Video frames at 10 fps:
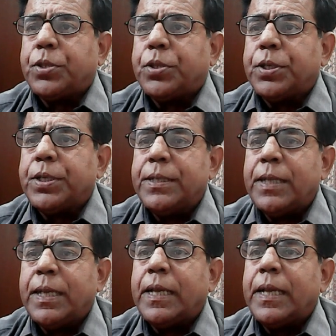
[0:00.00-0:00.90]
3
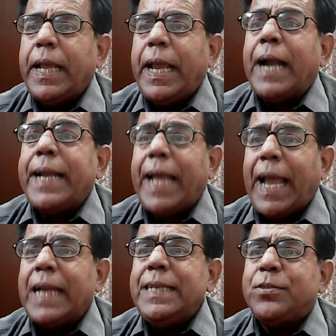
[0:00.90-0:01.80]
and
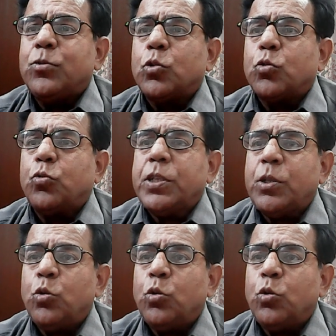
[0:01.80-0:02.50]
L is equal to 3.